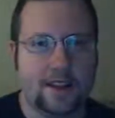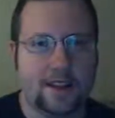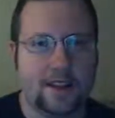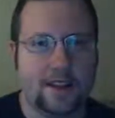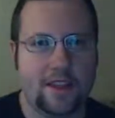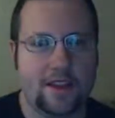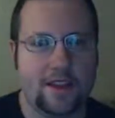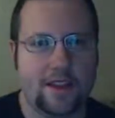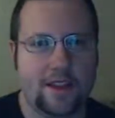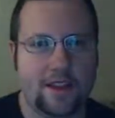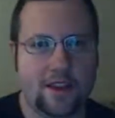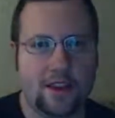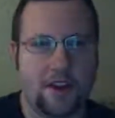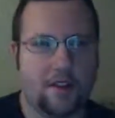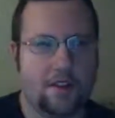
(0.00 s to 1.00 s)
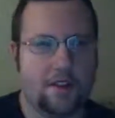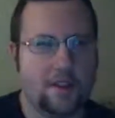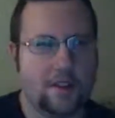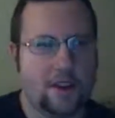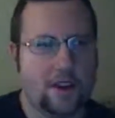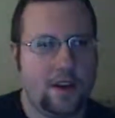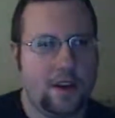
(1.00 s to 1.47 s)
and then uh, they go,
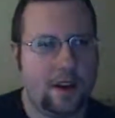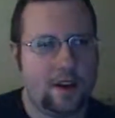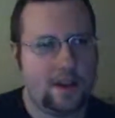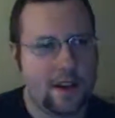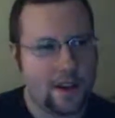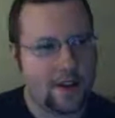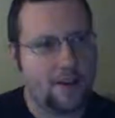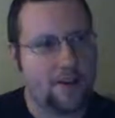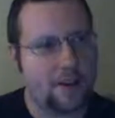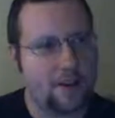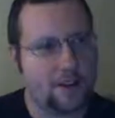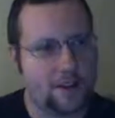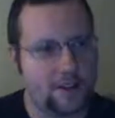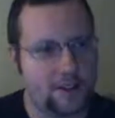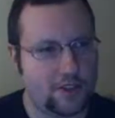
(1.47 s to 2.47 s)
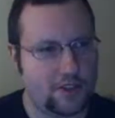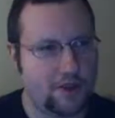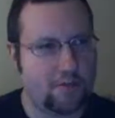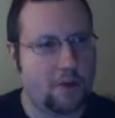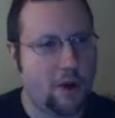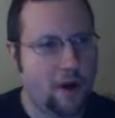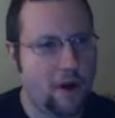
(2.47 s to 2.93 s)
"All right, take it, girls. This is
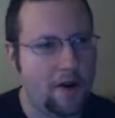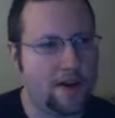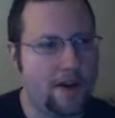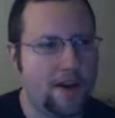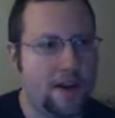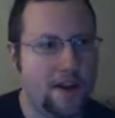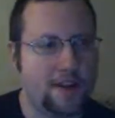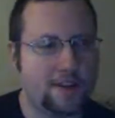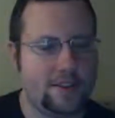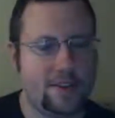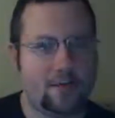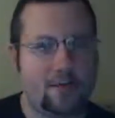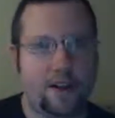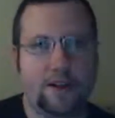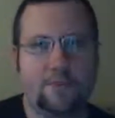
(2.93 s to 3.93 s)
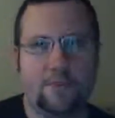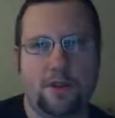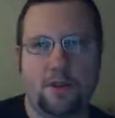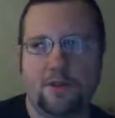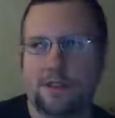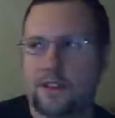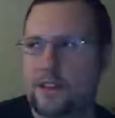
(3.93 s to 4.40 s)
your part." And so the Wayne
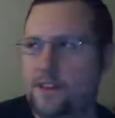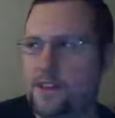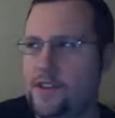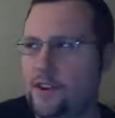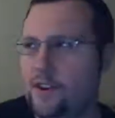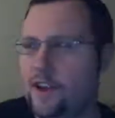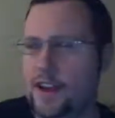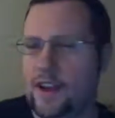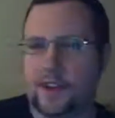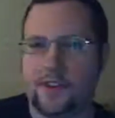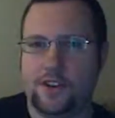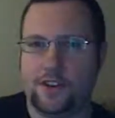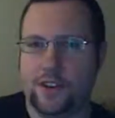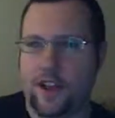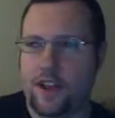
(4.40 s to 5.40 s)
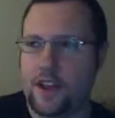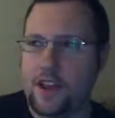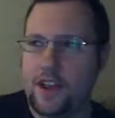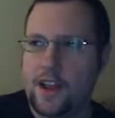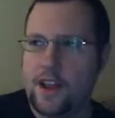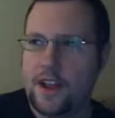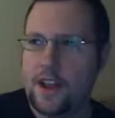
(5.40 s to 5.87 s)
brothers sitting there looking at each other like,
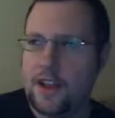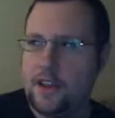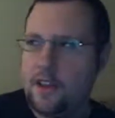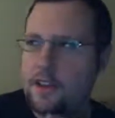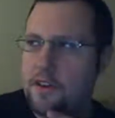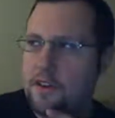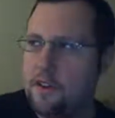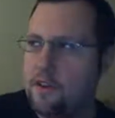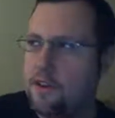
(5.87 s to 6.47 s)
"And you,"